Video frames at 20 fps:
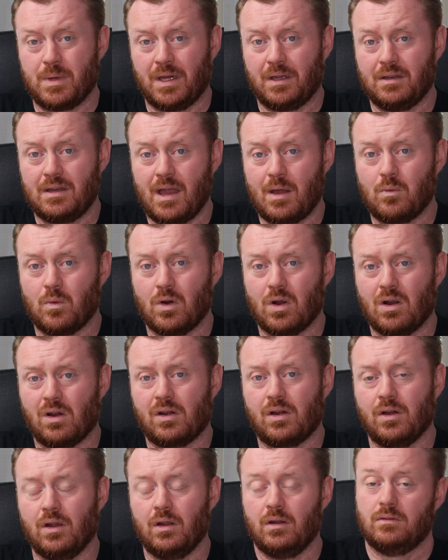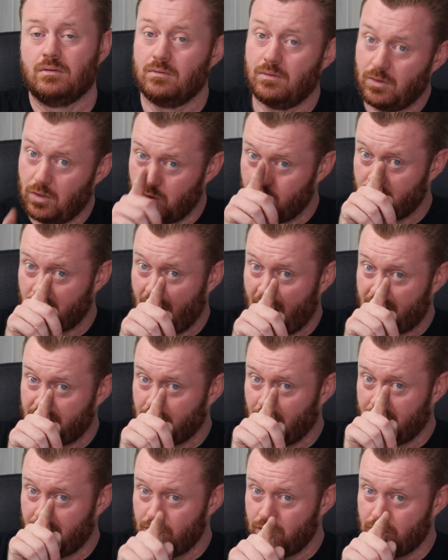a big network, you should have
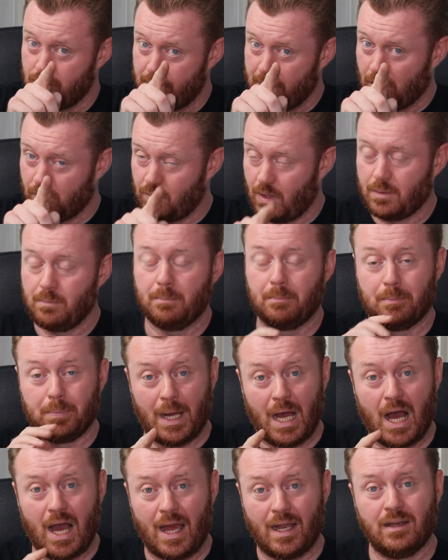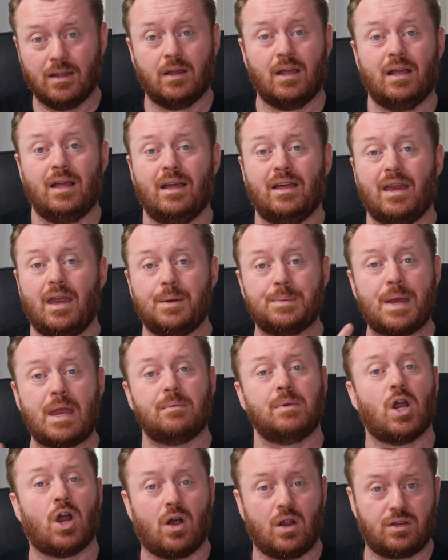one and you should build one. But it may
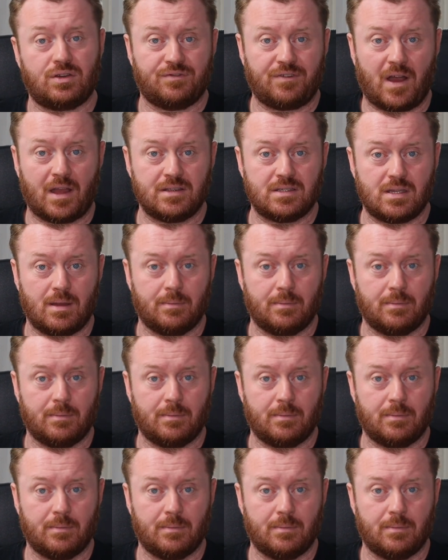be hard to find